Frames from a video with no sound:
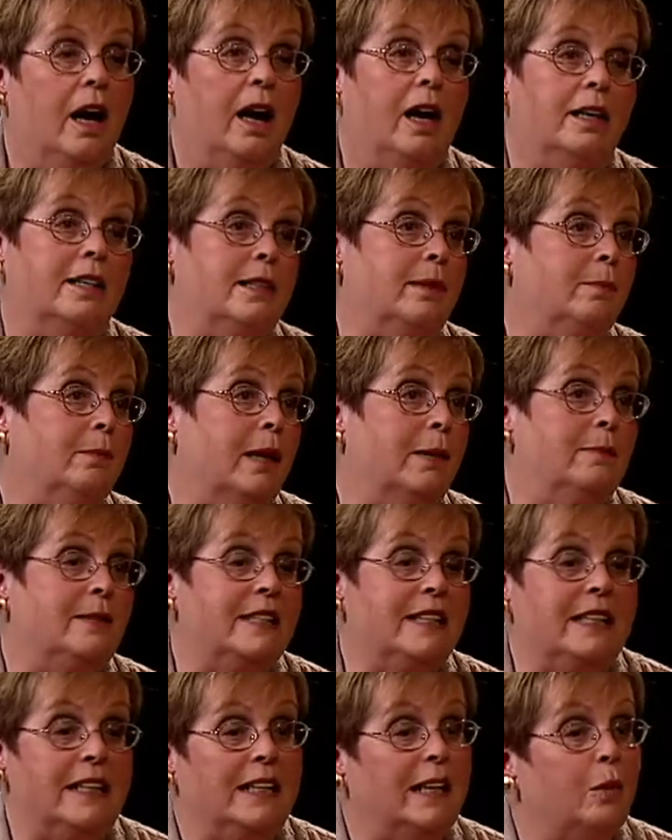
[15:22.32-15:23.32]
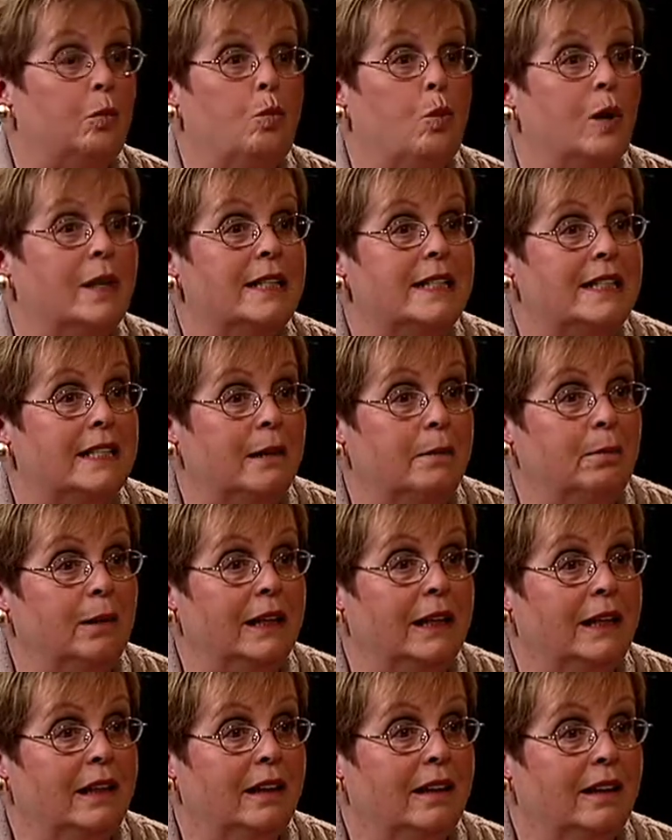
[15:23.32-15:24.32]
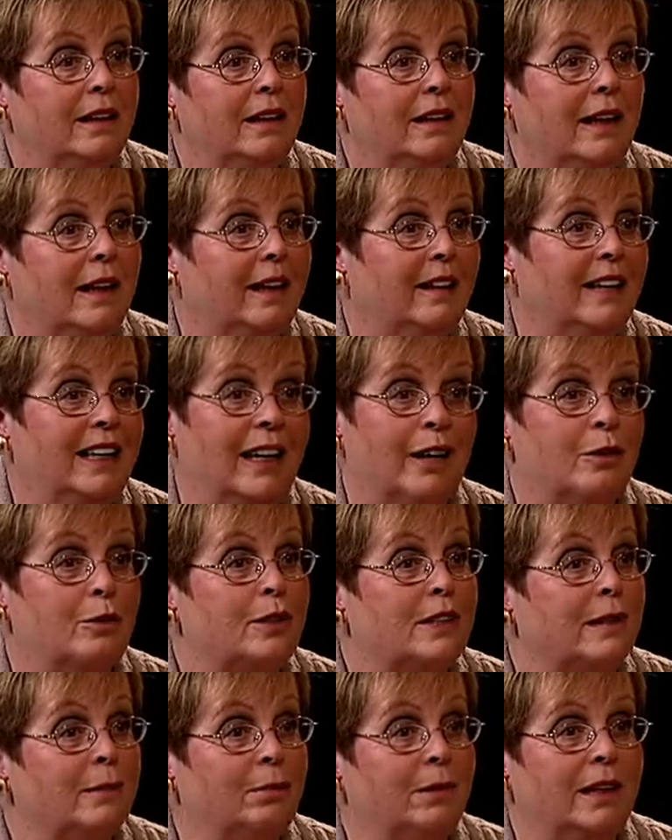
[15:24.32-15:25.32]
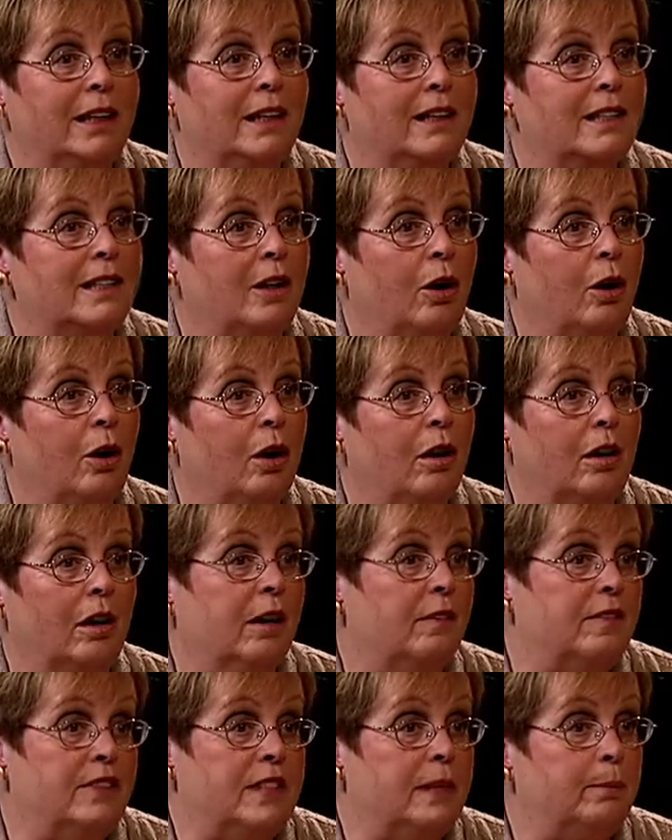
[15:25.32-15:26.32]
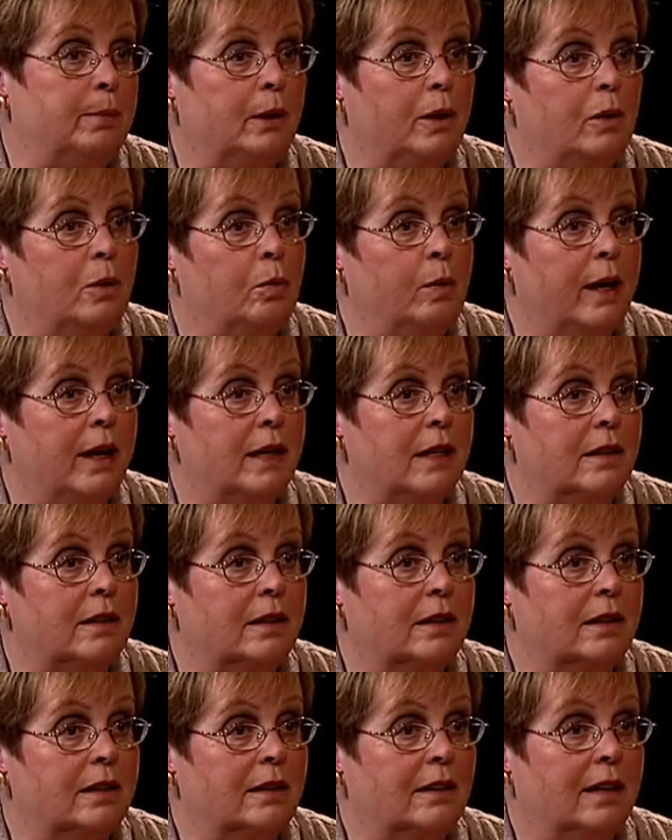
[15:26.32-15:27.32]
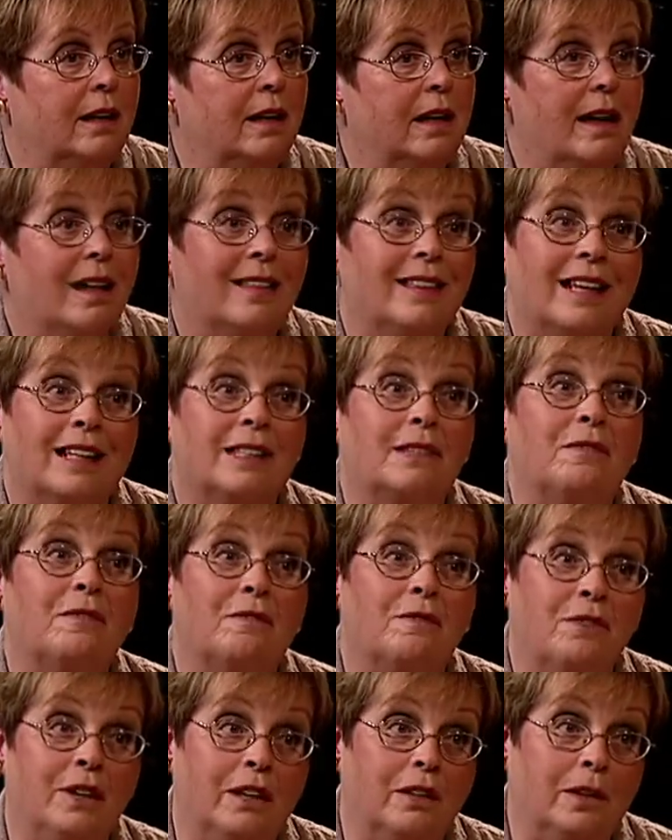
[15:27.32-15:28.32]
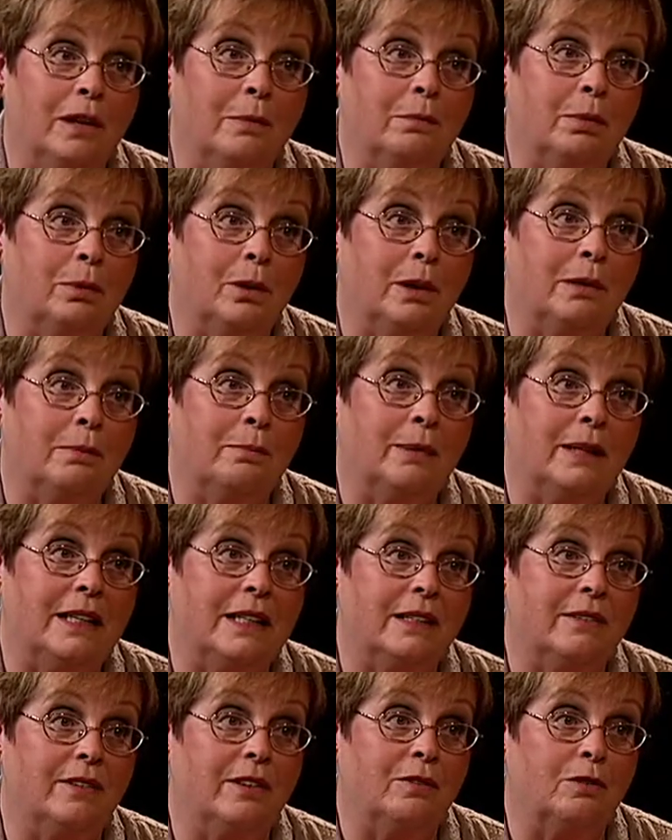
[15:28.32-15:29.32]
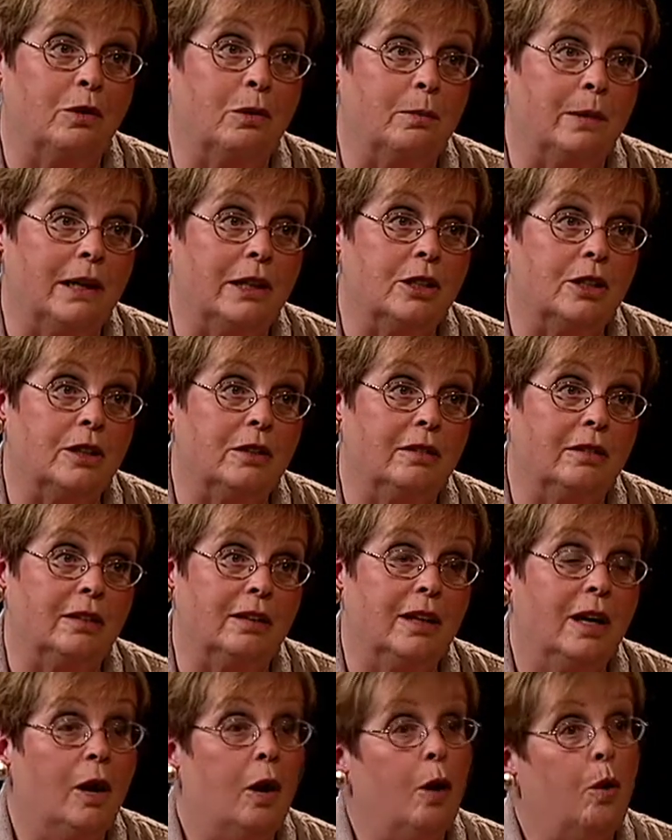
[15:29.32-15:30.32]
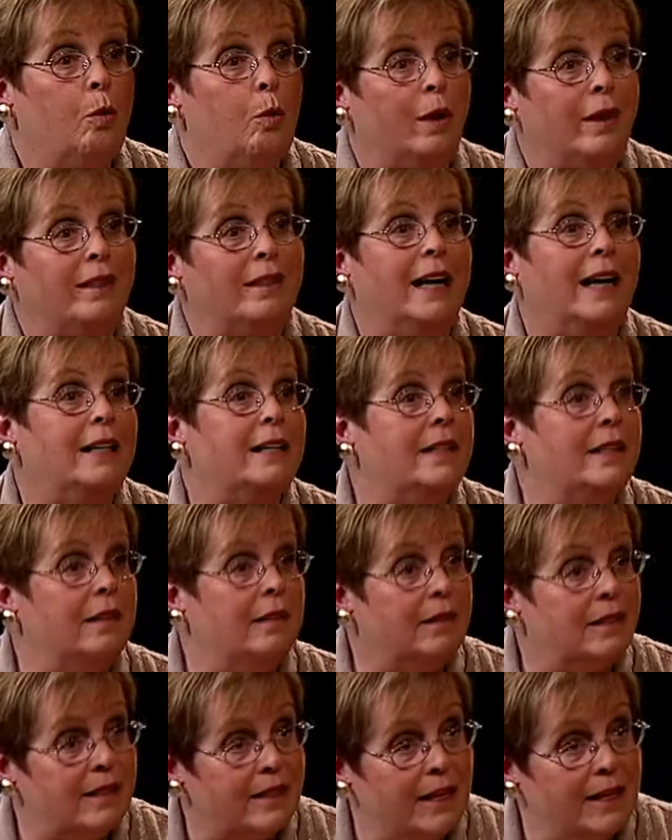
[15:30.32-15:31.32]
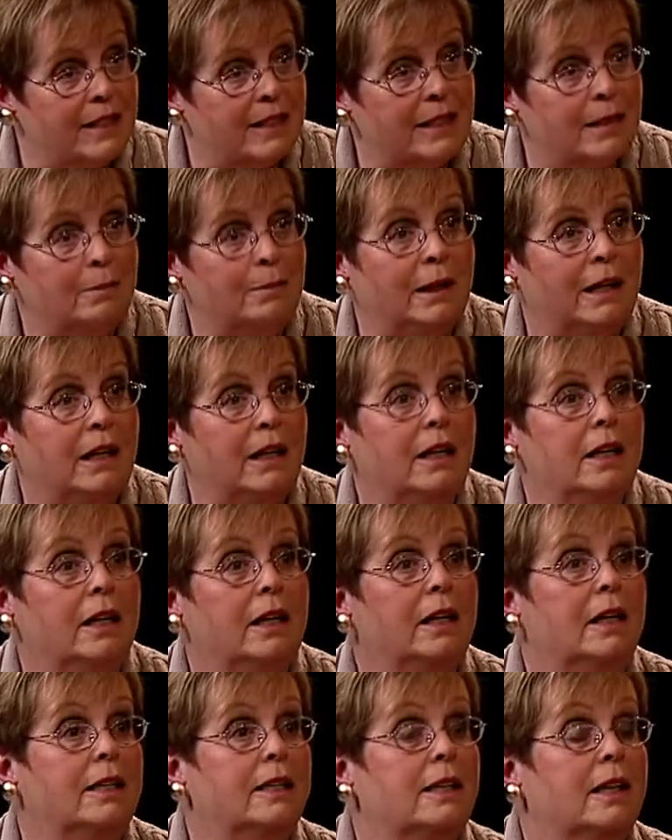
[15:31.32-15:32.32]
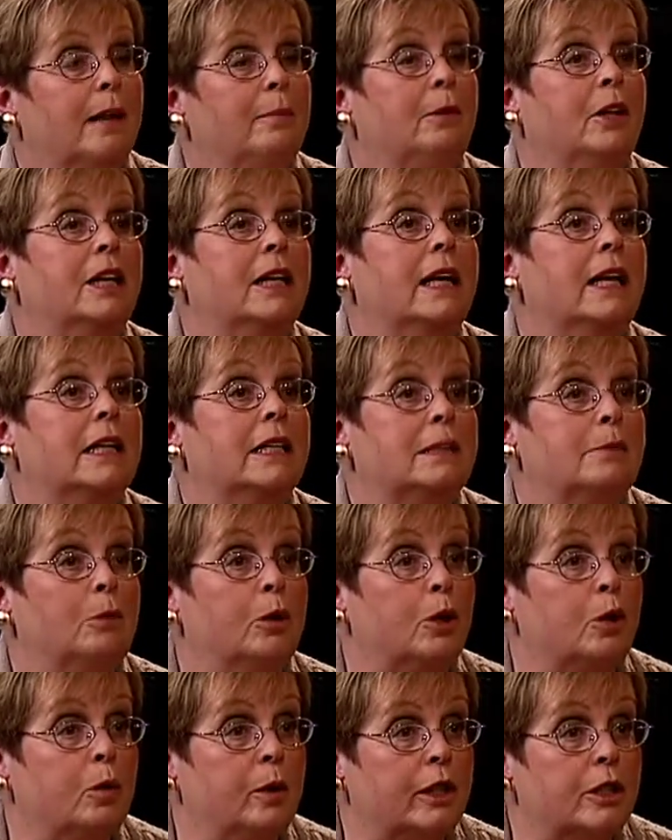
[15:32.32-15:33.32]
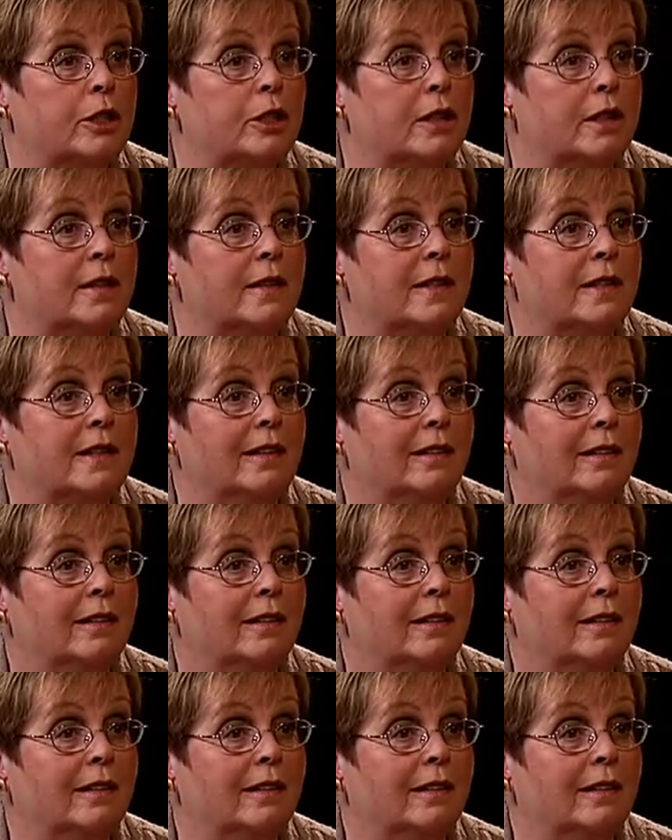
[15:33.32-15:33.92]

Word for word: I sometimes see it in one sibling and the other siblings are of typical weight. That's a very important piece of information. What that says to me is I'm going to ask more questions.